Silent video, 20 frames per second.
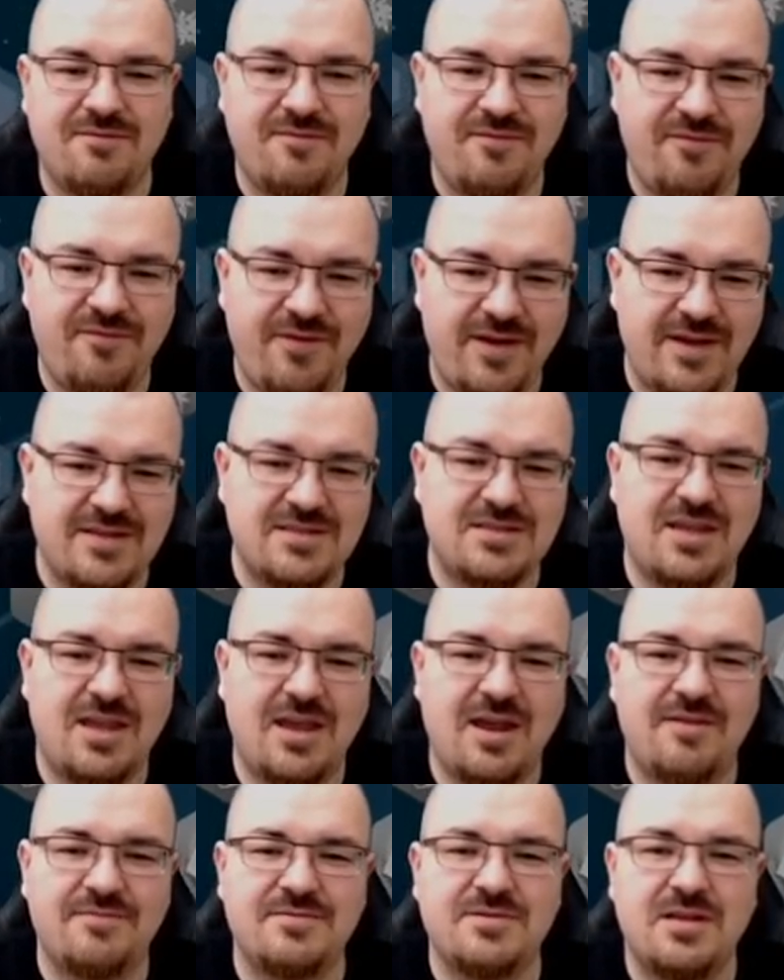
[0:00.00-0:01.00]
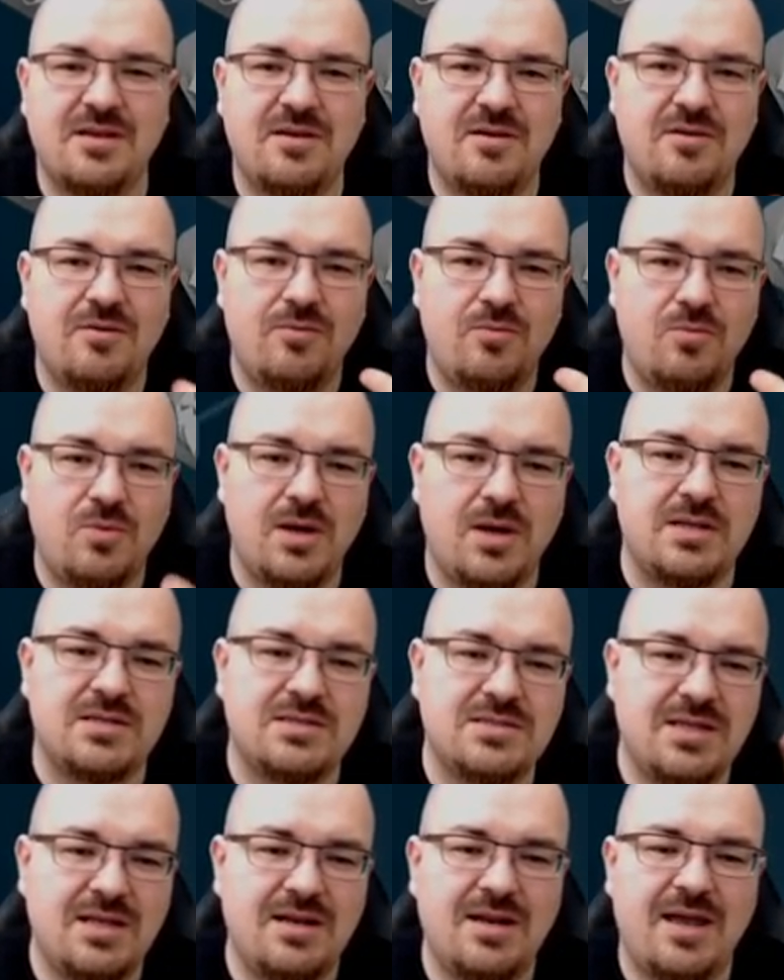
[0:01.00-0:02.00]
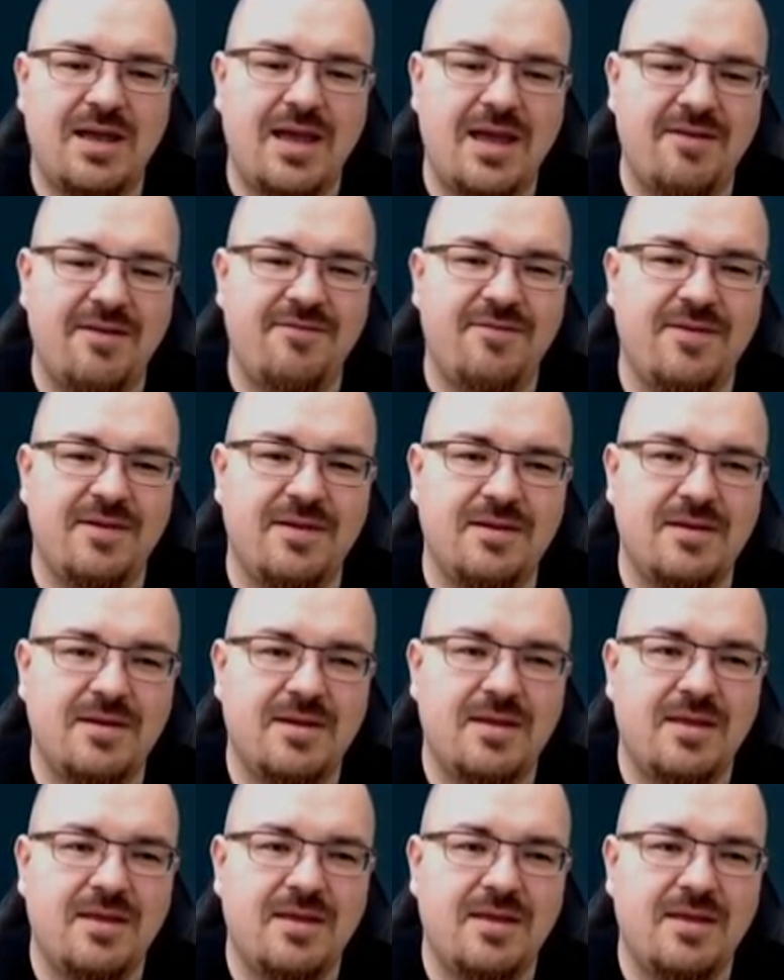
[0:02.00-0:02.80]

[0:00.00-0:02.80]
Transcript: fast cavs while still having